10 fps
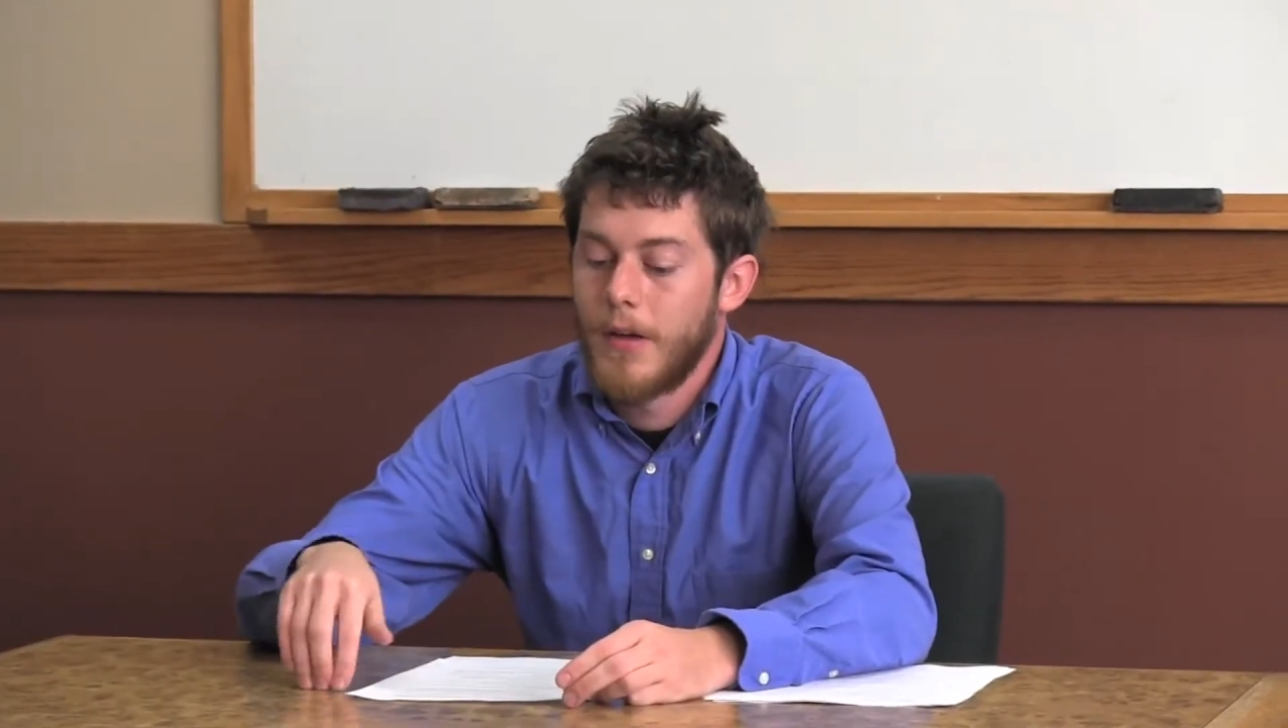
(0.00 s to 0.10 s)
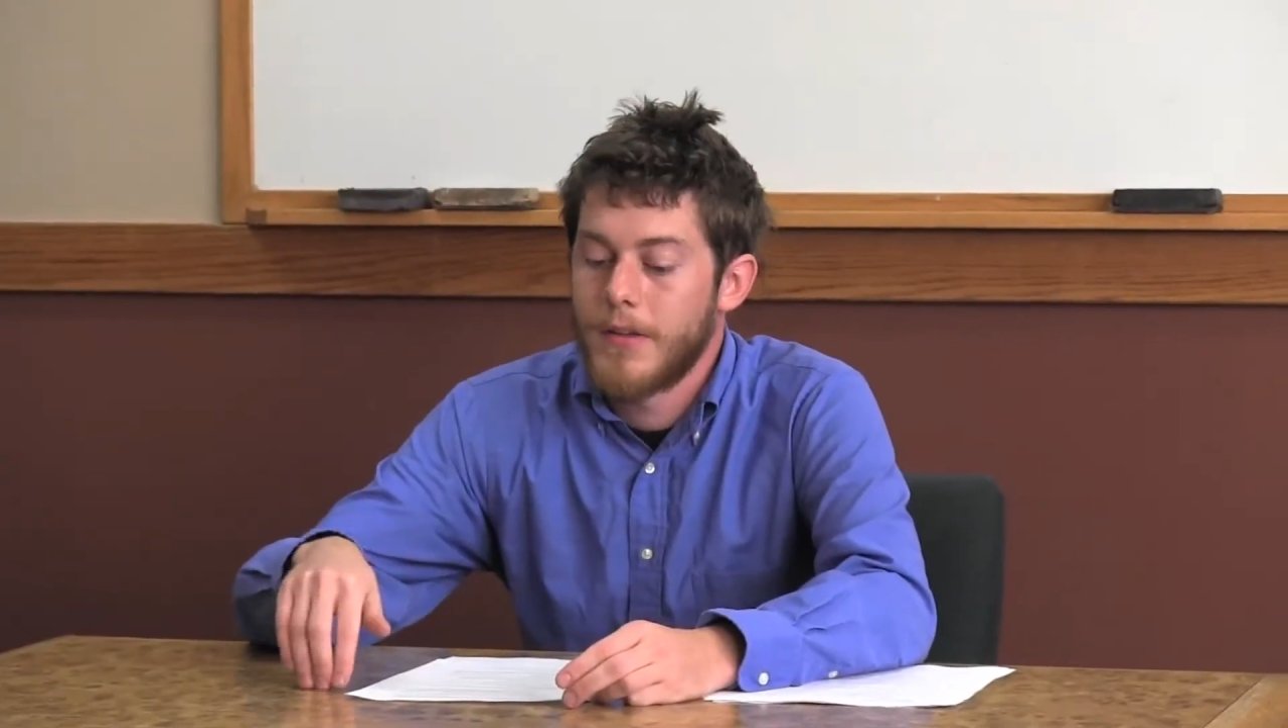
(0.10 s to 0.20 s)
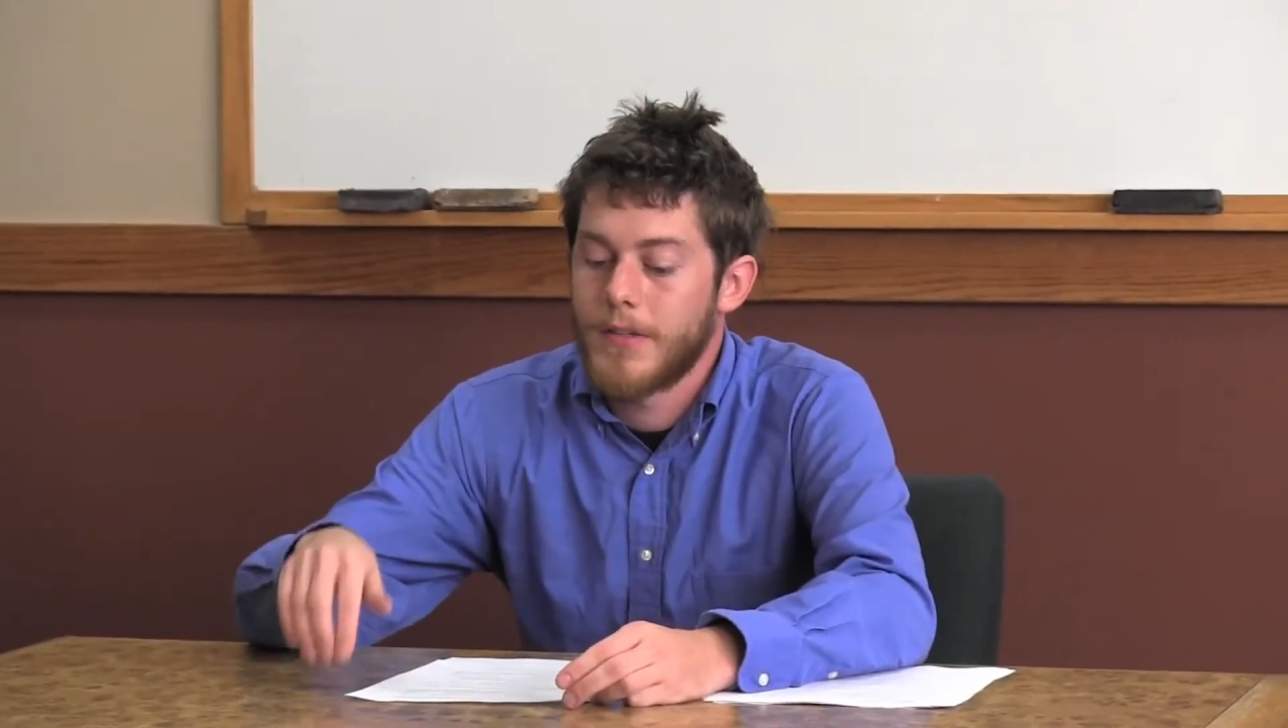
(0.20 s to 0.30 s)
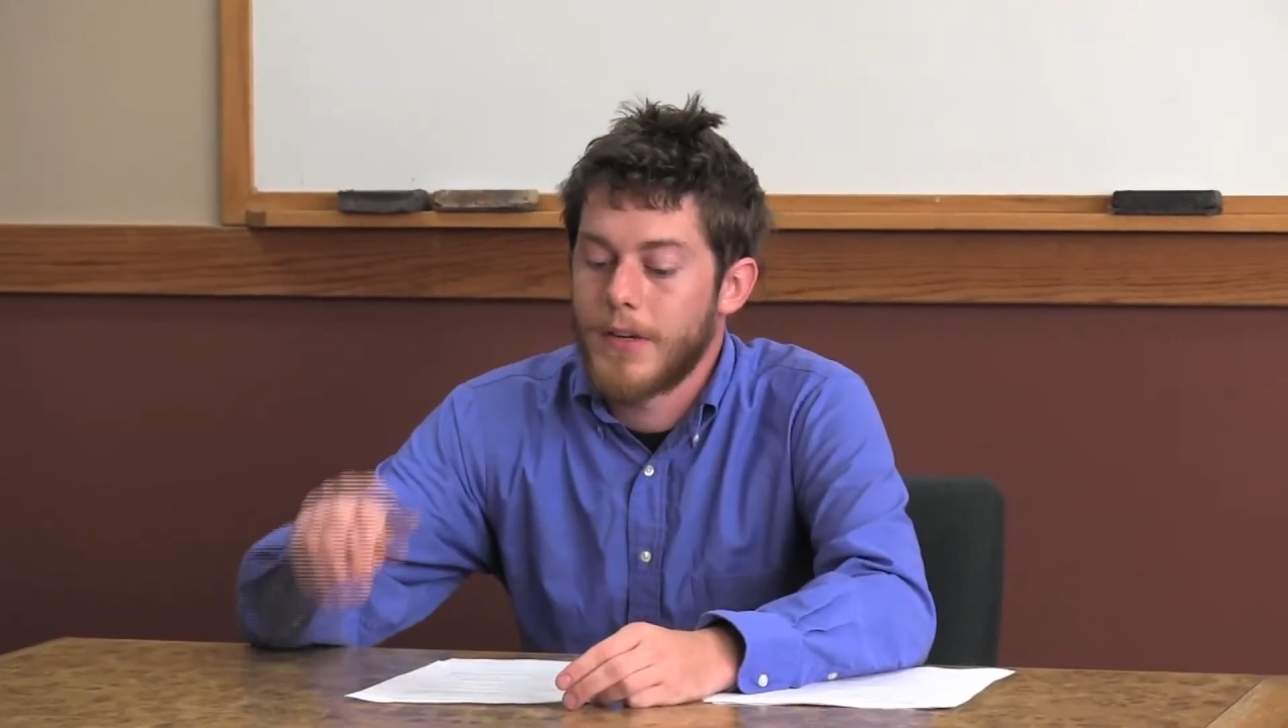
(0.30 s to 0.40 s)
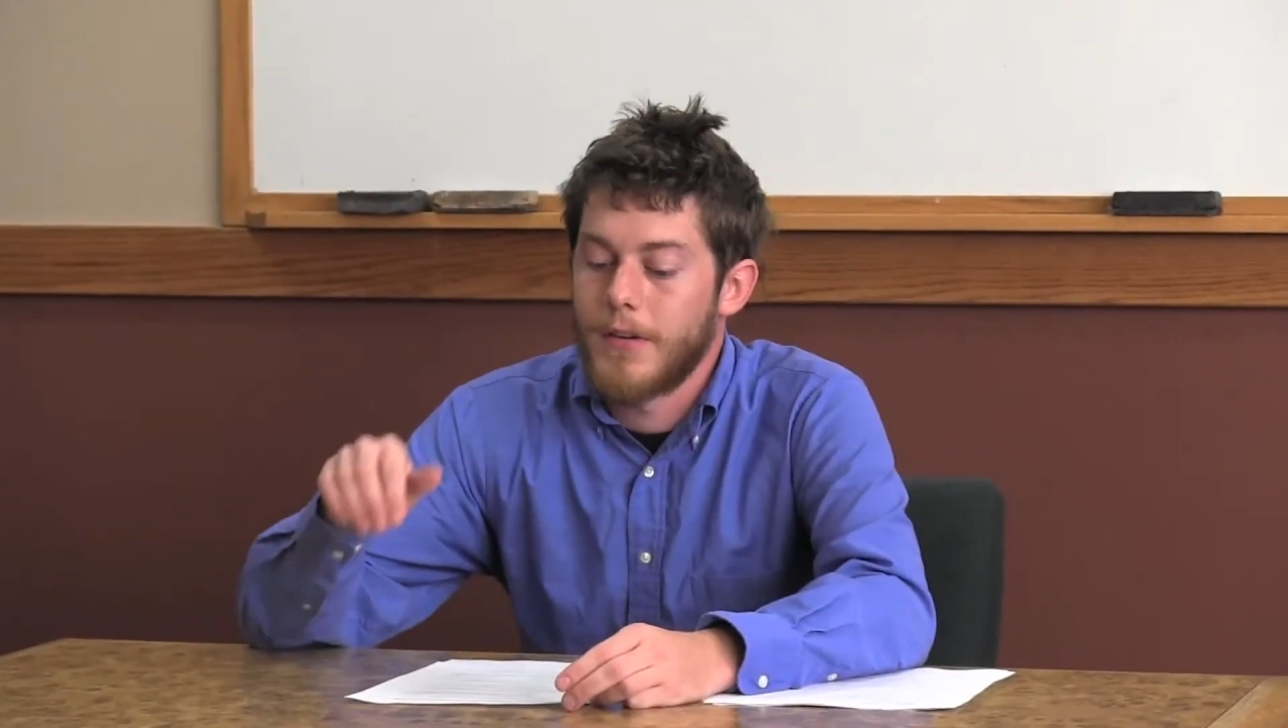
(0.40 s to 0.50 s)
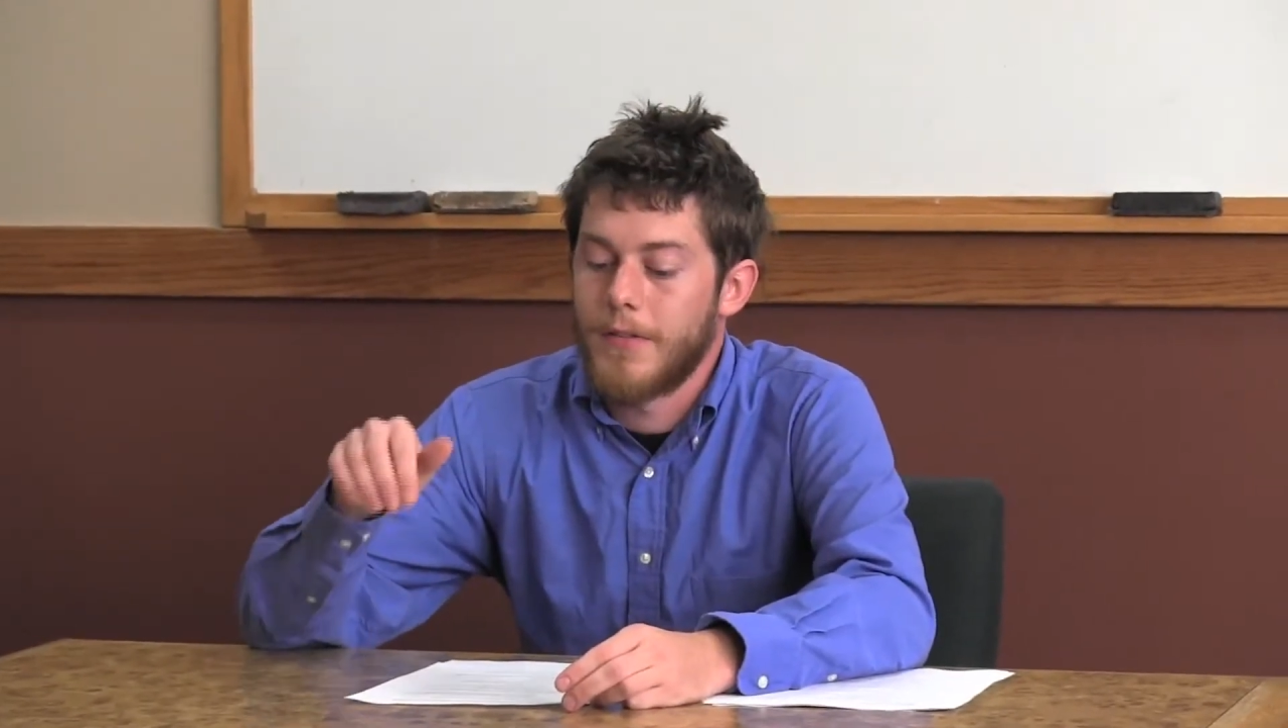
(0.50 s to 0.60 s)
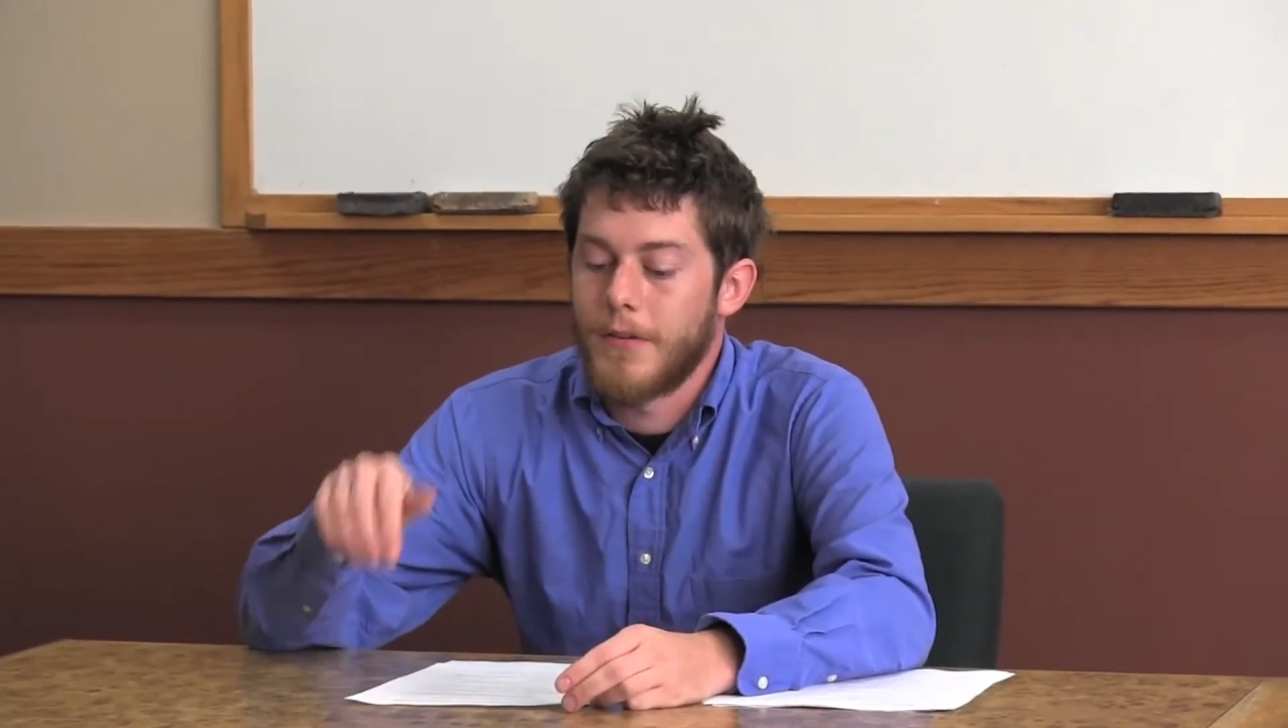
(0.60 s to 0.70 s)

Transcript: So if you're